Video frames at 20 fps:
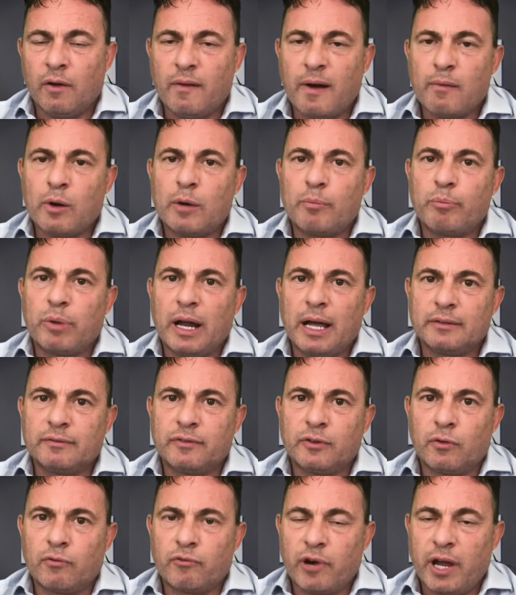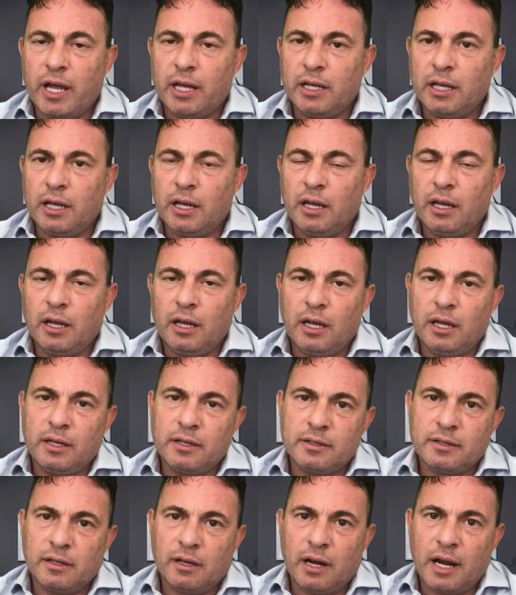of our platform
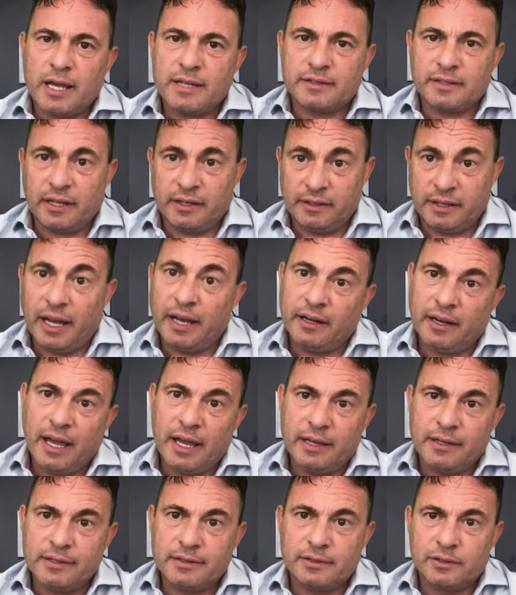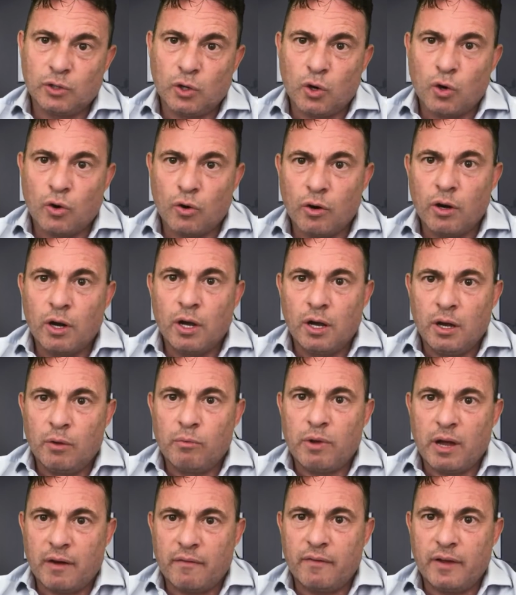ready in less than 10 days. So
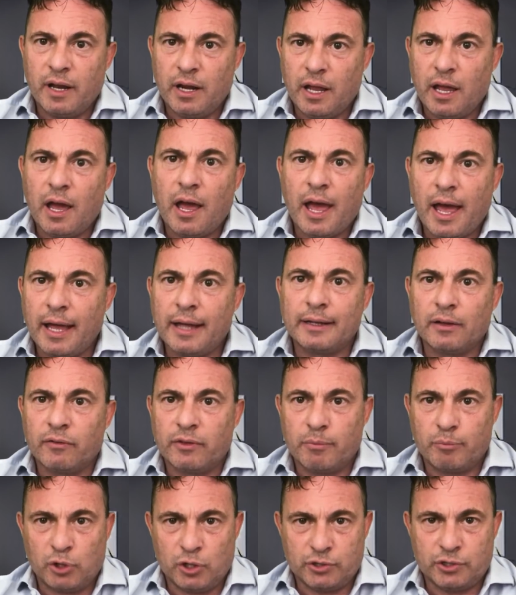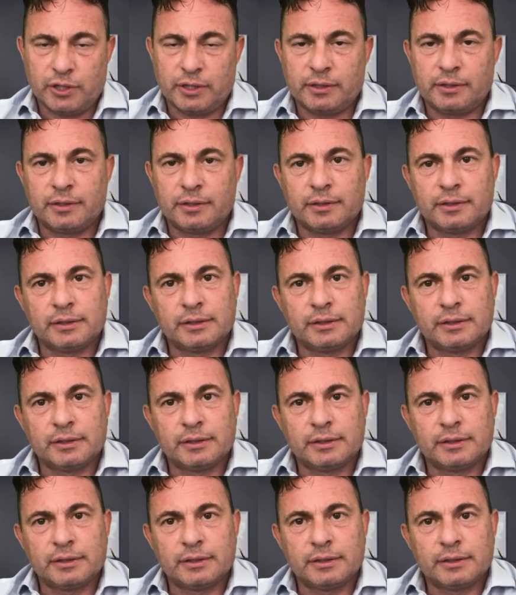we are very ahead on the project.